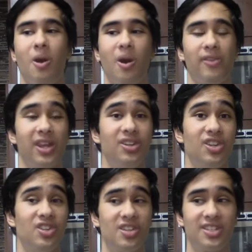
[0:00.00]
on the
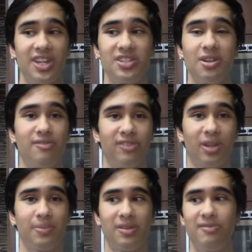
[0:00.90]
Indigenization of
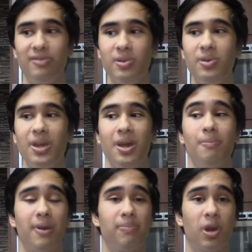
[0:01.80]
Philippine Food
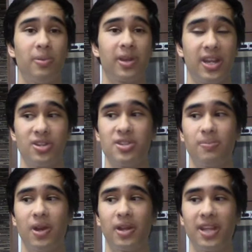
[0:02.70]
by Barbara
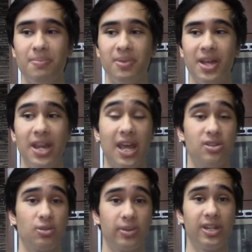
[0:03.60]
Kirschenblatt Gimblet
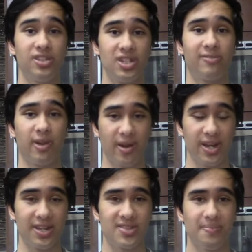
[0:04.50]
and Doreen G.
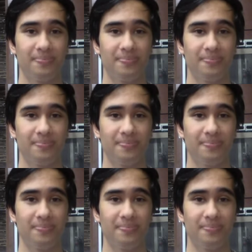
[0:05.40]
Fernandez.